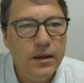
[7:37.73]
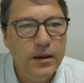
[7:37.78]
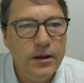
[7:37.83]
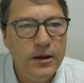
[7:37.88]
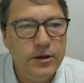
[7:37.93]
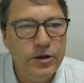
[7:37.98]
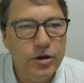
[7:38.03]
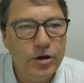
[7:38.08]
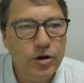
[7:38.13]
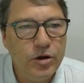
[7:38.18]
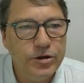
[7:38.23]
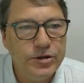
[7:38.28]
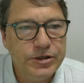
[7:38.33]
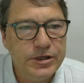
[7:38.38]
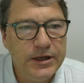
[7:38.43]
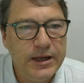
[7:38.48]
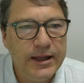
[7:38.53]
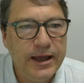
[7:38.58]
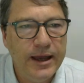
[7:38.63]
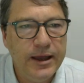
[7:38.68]
in your
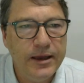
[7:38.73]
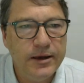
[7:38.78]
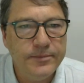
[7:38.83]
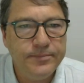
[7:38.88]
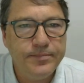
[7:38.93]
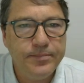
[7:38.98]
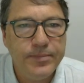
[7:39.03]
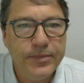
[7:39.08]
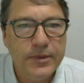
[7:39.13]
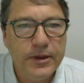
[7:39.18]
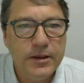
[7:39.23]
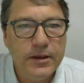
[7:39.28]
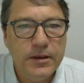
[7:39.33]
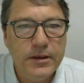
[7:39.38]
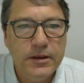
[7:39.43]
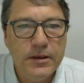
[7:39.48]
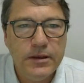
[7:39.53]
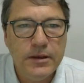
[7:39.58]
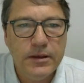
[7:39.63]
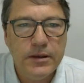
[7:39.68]
contour layer.
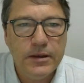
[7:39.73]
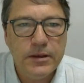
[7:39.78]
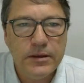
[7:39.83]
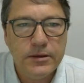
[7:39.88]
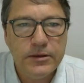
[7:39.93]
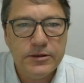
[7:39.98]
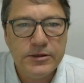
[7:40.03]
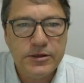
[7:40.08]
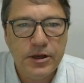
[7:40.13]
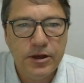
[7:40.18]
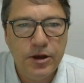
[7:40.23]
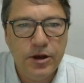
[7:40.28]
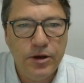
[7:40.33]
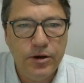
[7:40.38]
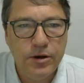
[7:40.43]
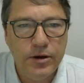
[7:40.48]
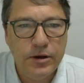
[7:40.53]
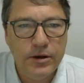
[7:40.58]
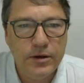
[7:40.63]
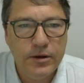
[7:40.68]

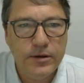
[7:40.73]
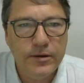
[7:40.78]
So